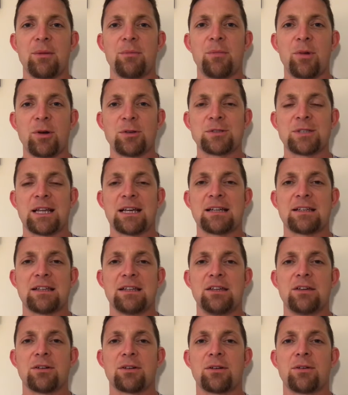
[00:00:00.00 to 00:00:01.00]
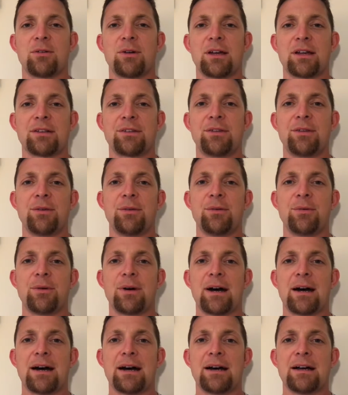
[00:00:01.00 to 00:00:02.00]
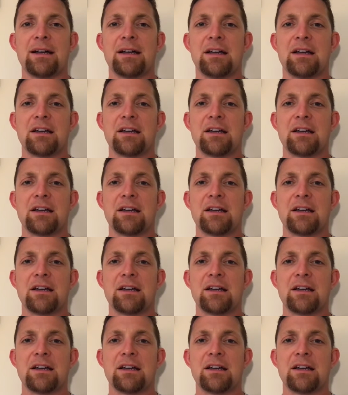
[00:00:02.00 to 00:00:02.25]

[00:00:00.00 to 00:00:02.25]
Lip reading: most likely you're going to